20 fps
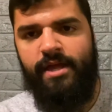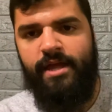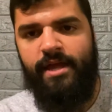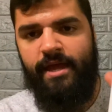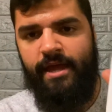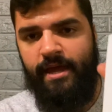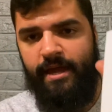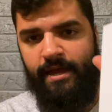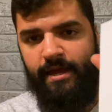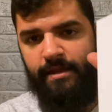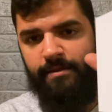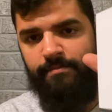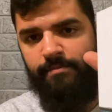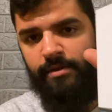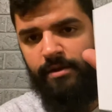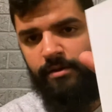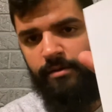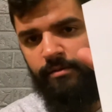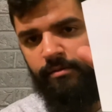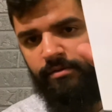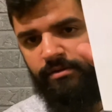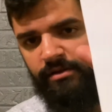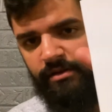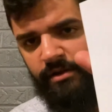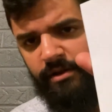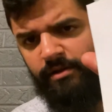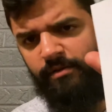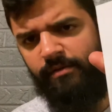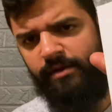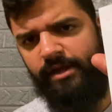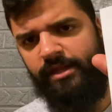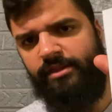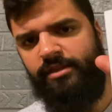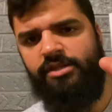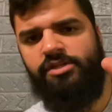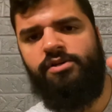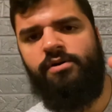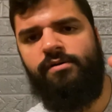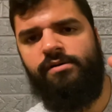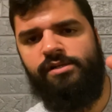and Mew, so you don't get the
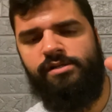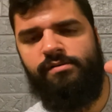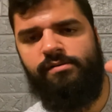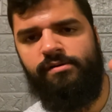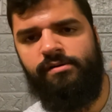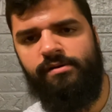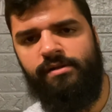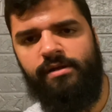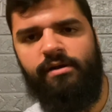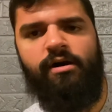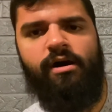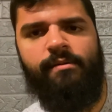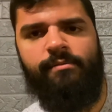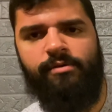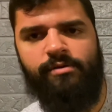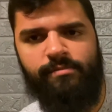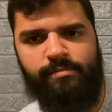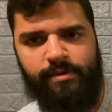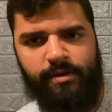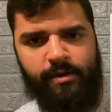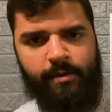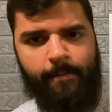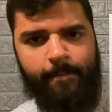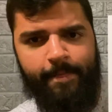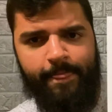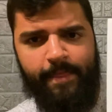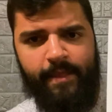Charizard or the Armored Mew.